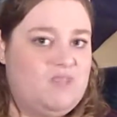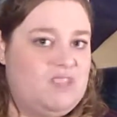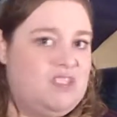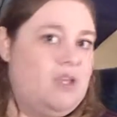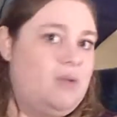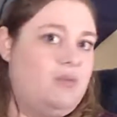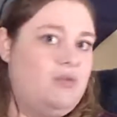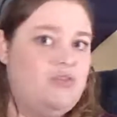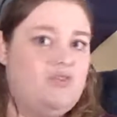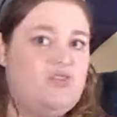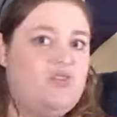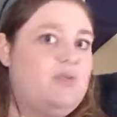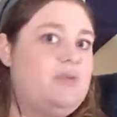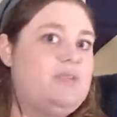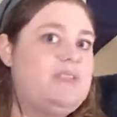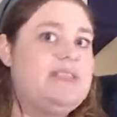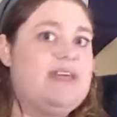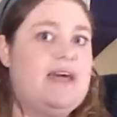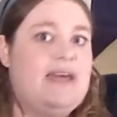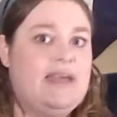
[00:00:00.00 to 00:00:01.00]
double
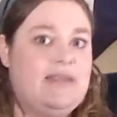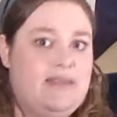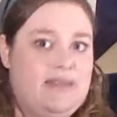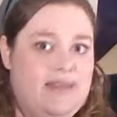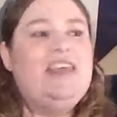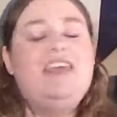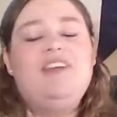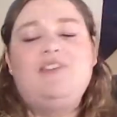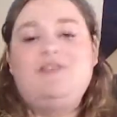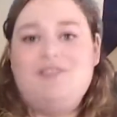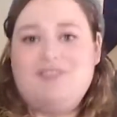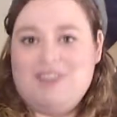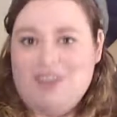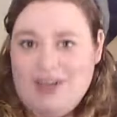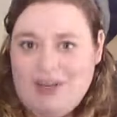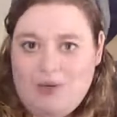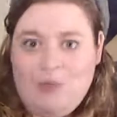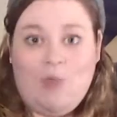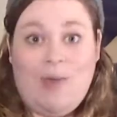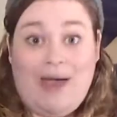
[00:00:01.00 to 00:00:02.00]
suicide, if
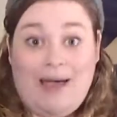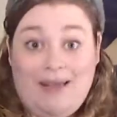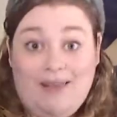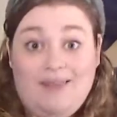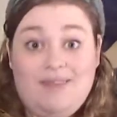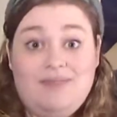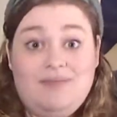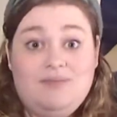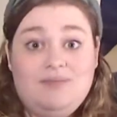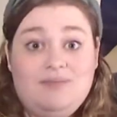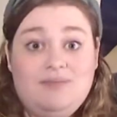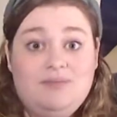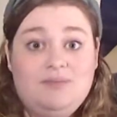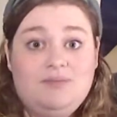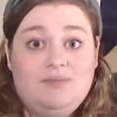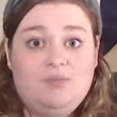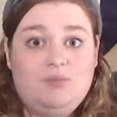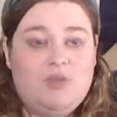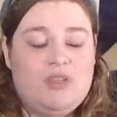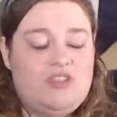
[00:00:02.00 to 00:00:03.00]
done well,
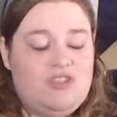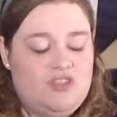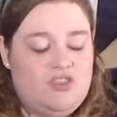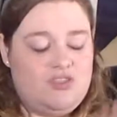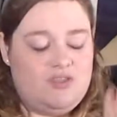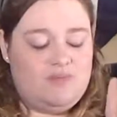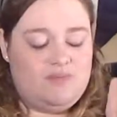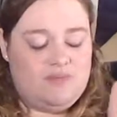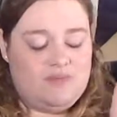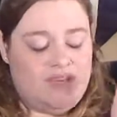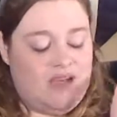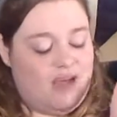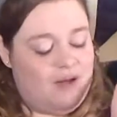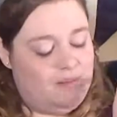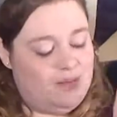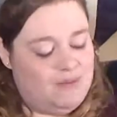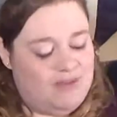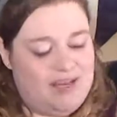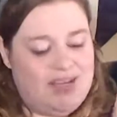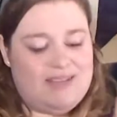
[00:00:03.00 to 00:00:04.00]
which
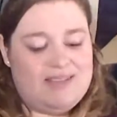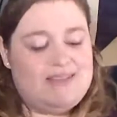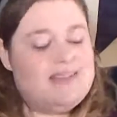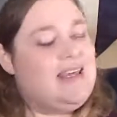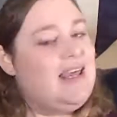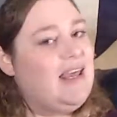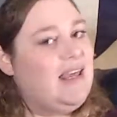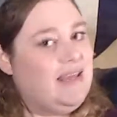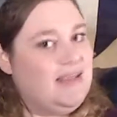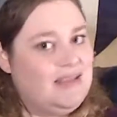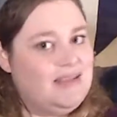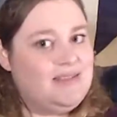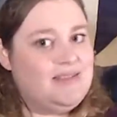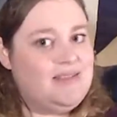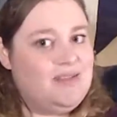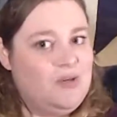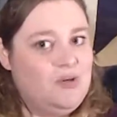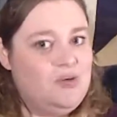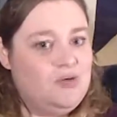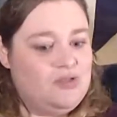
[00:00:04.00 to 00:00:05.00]
I'm not saying
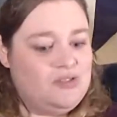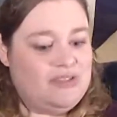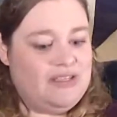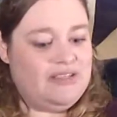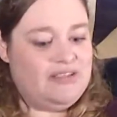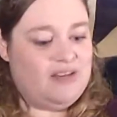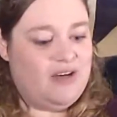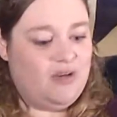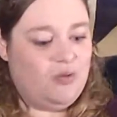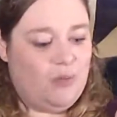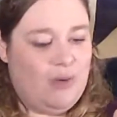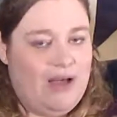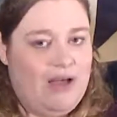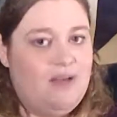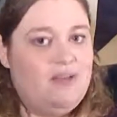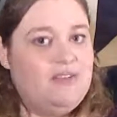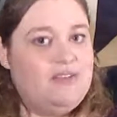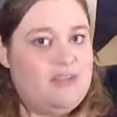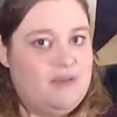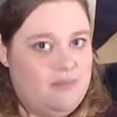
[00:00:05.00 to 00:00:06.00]
it's usually done
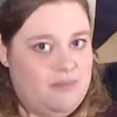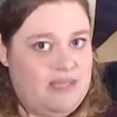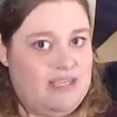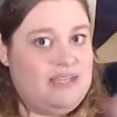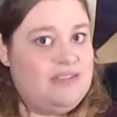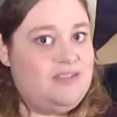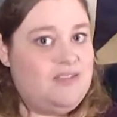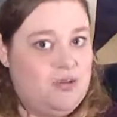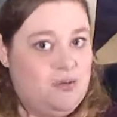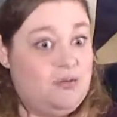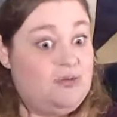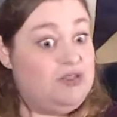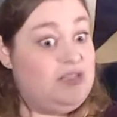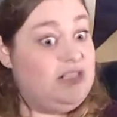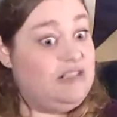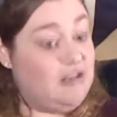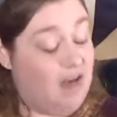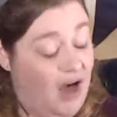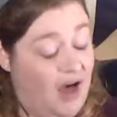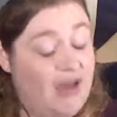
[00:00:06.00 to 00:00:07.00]
well, to me it's usually
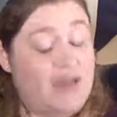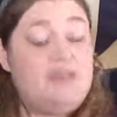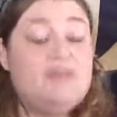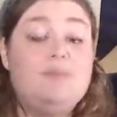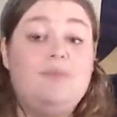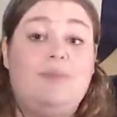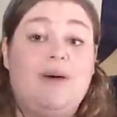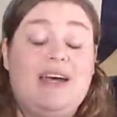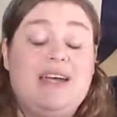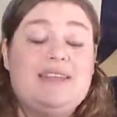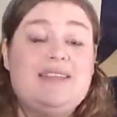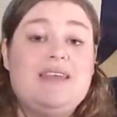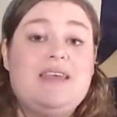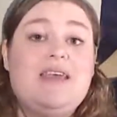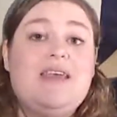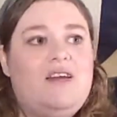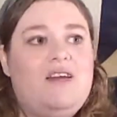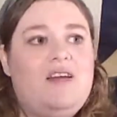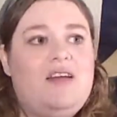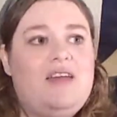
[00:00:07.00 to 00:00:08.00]
not, but
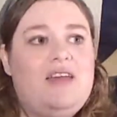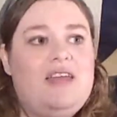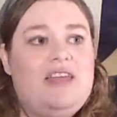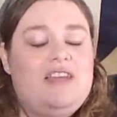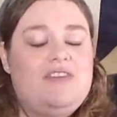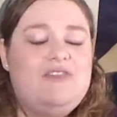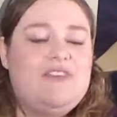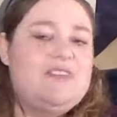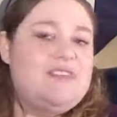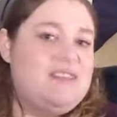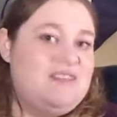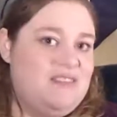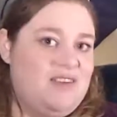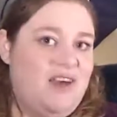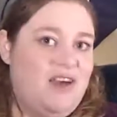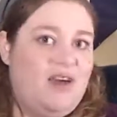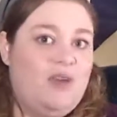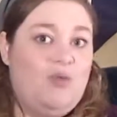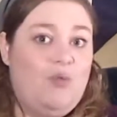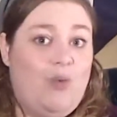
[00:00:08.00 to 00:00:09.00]
if it's
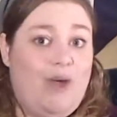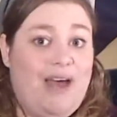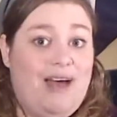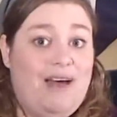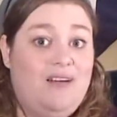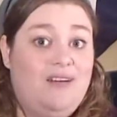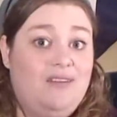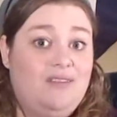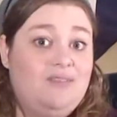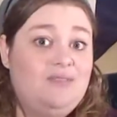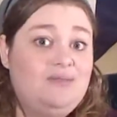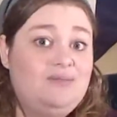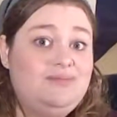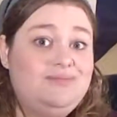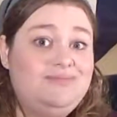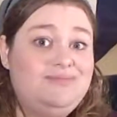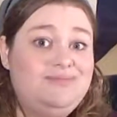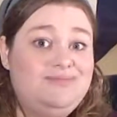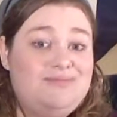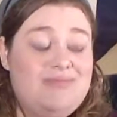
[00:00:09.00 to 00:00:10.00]
done well,
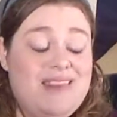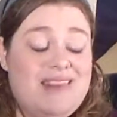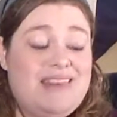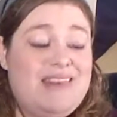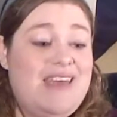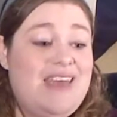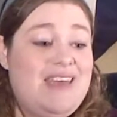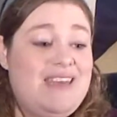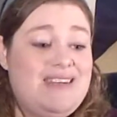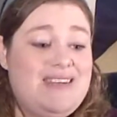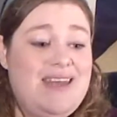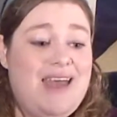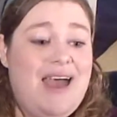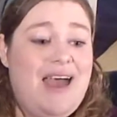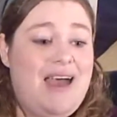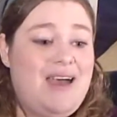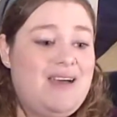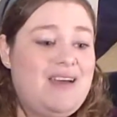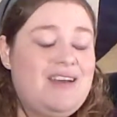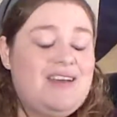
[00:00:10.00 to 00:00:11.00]
then
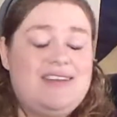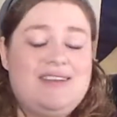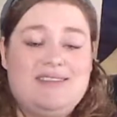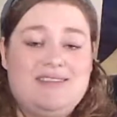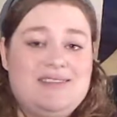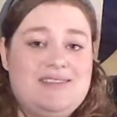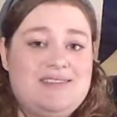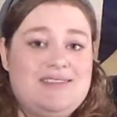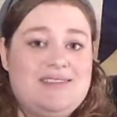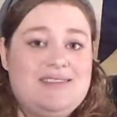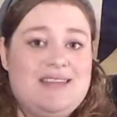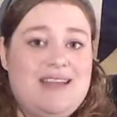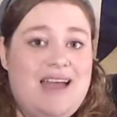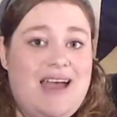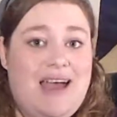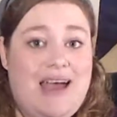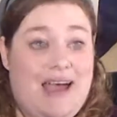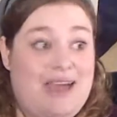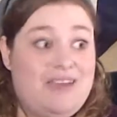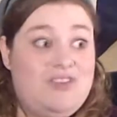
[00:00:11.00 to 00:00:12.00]

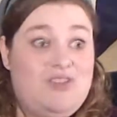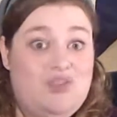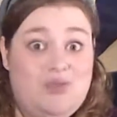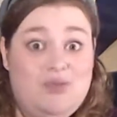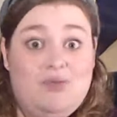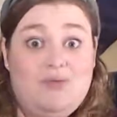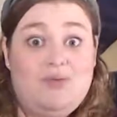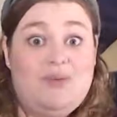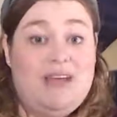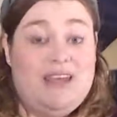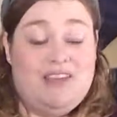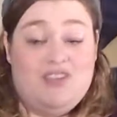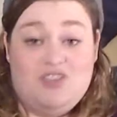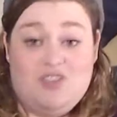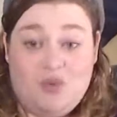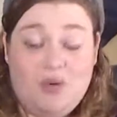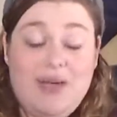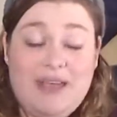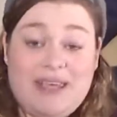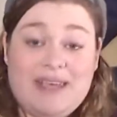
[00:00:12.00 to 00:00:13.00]
I do
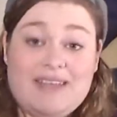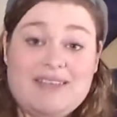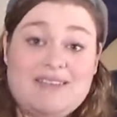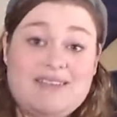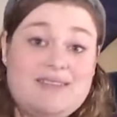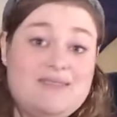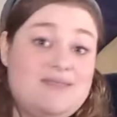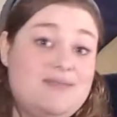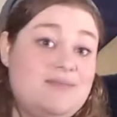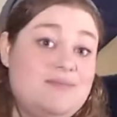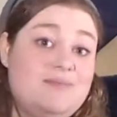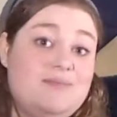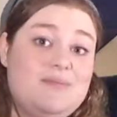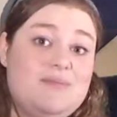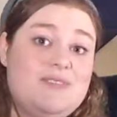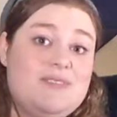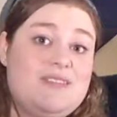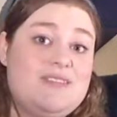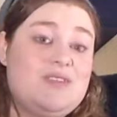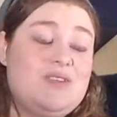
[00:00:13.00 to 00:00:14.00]
enjoy
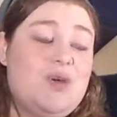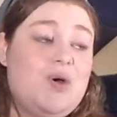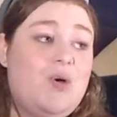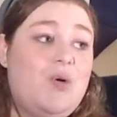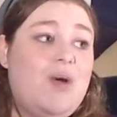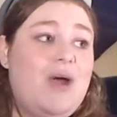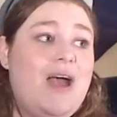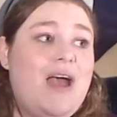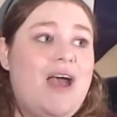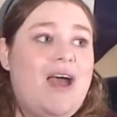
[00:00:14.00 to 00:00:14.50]
it. So